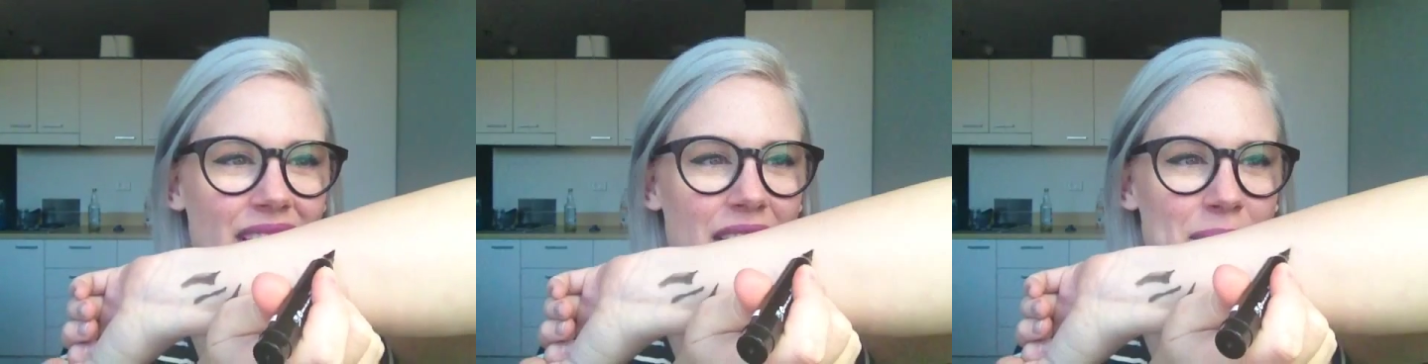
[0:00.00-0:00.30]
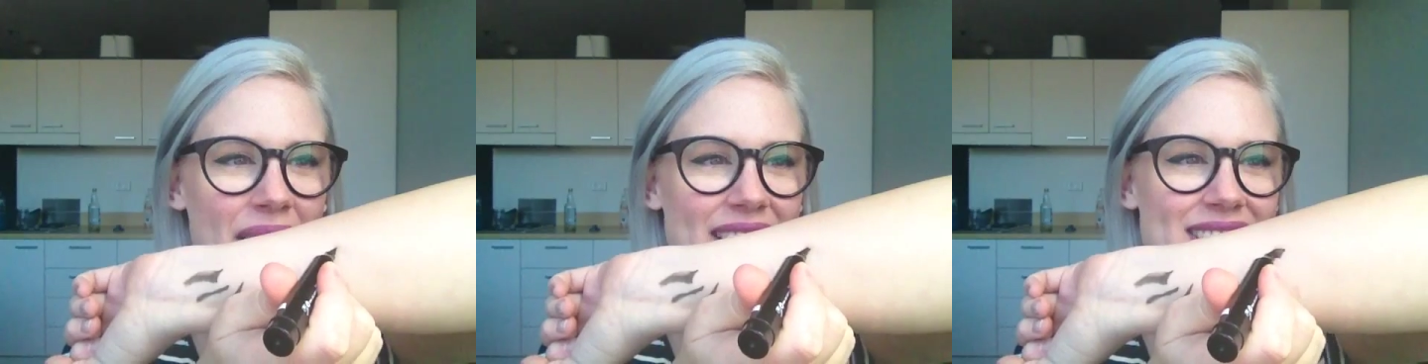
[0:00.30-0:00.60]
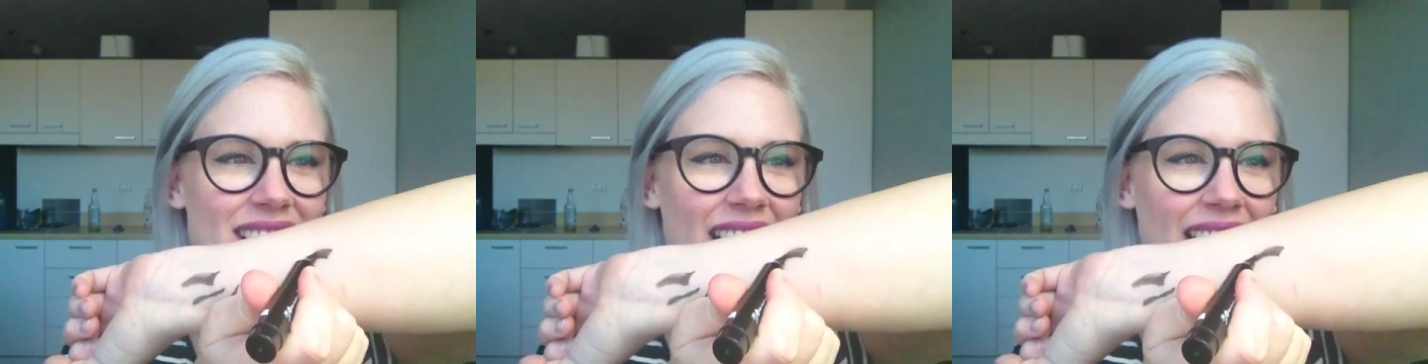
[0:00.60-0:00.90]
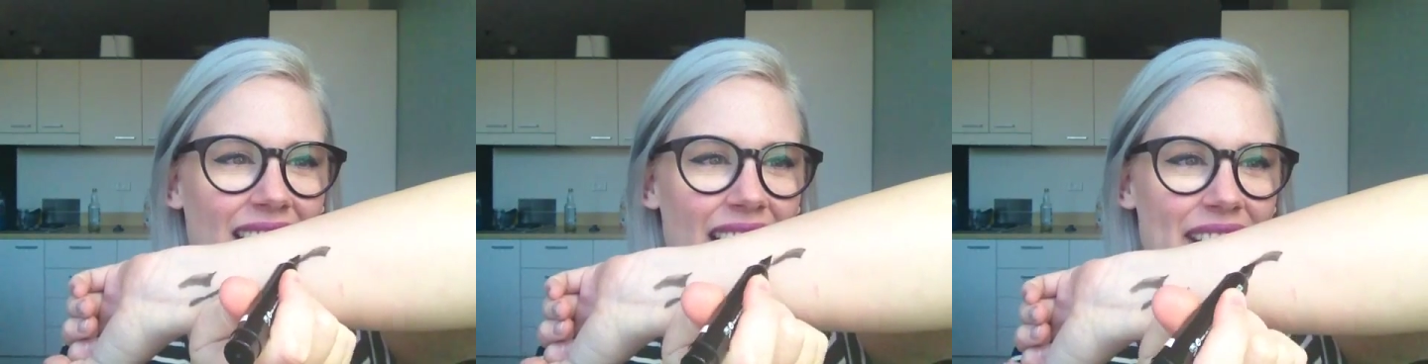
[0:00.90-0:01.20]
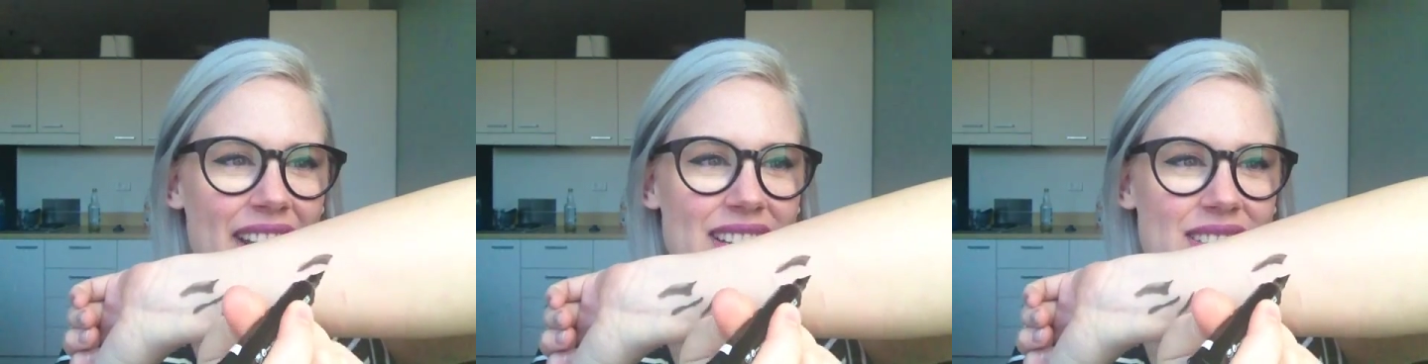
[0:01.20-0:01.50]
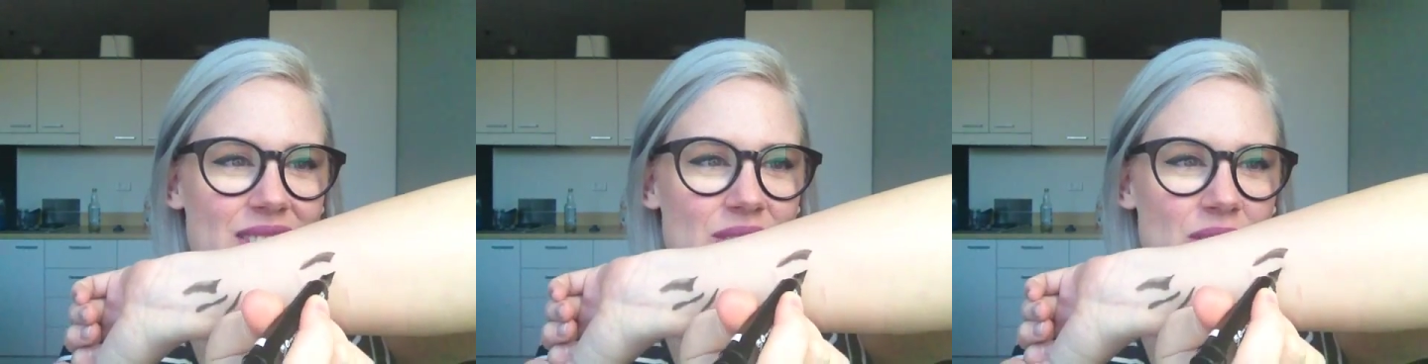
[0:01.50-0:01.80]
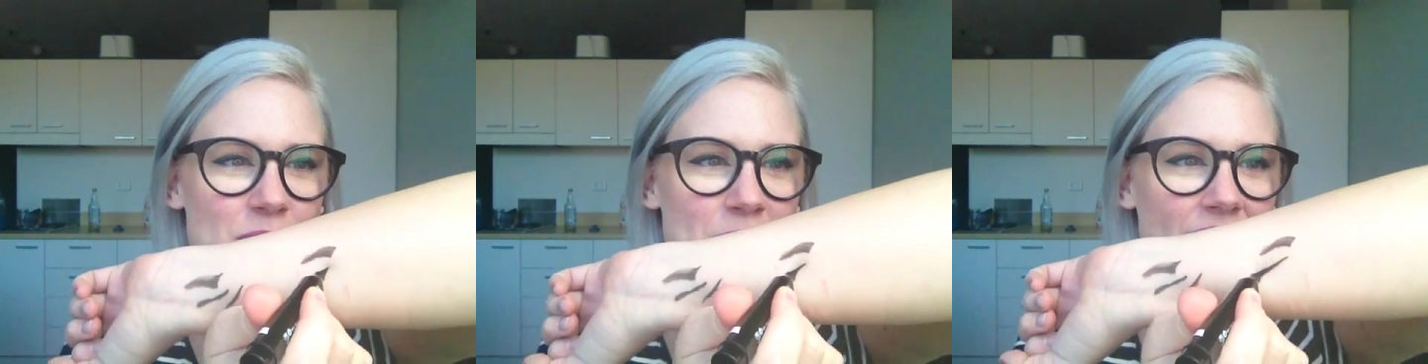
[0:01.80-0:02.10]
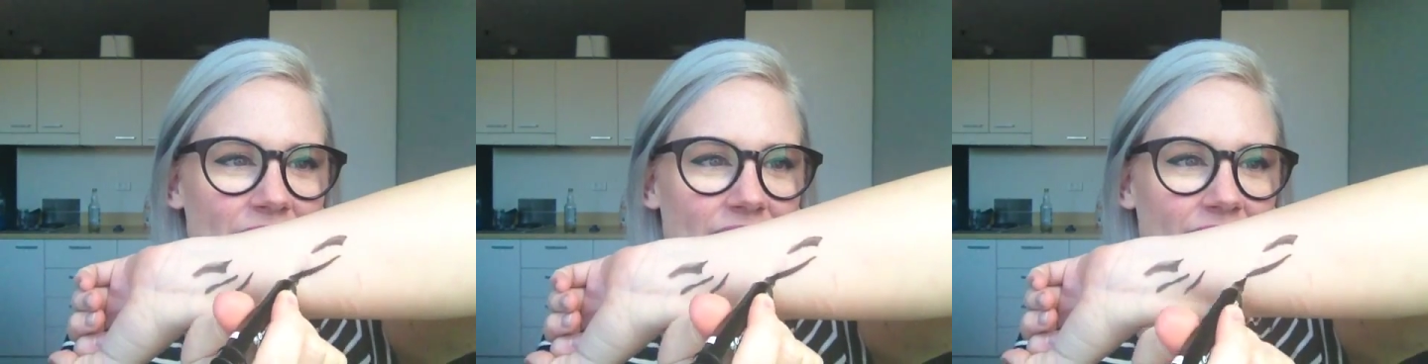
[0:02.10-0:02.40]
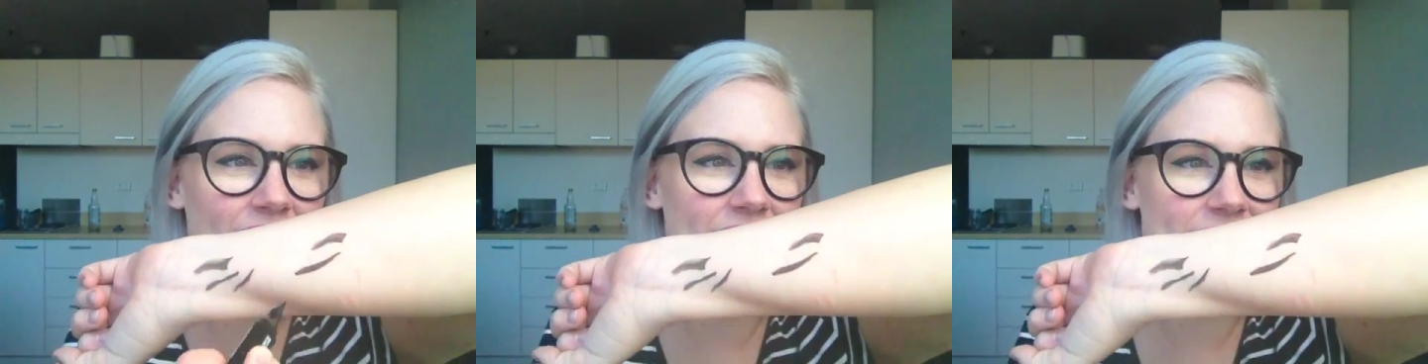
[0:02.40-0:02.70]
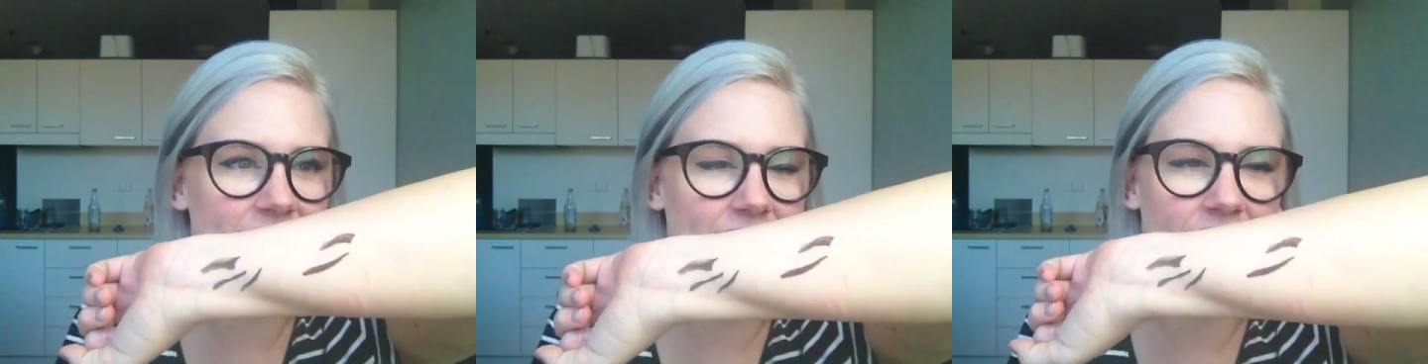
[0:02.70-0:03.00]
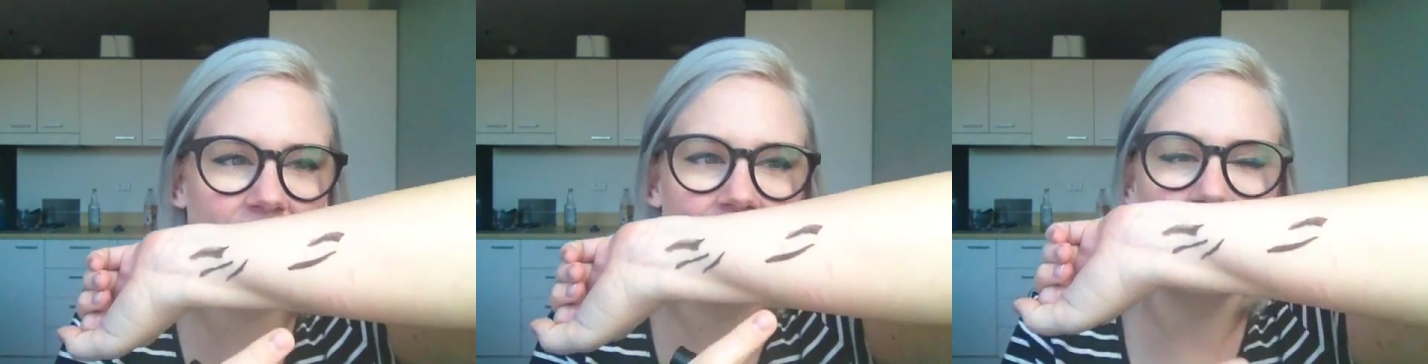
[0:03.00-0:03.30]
it makes eyeliner super easy.